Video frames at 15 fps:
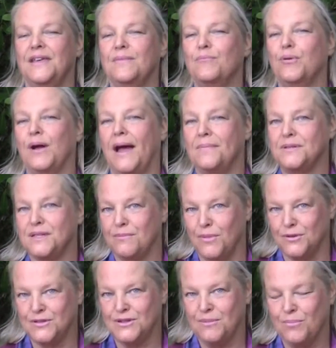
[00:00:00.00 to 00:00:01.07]
think perhaps the
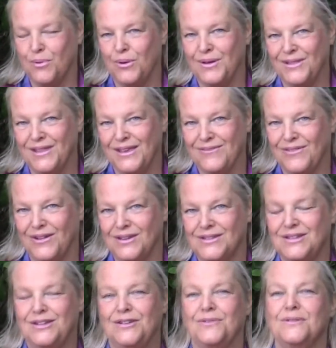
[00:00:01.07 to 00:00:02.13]
most important thing for
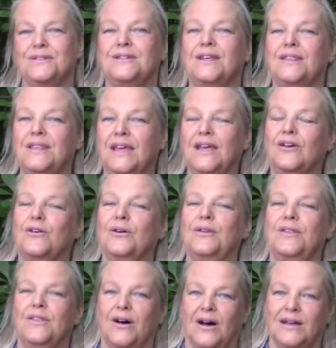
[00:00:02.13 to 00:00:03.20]
us to do is to think
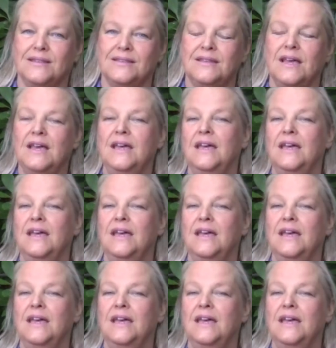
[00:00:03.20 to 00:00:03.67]
good thoughts.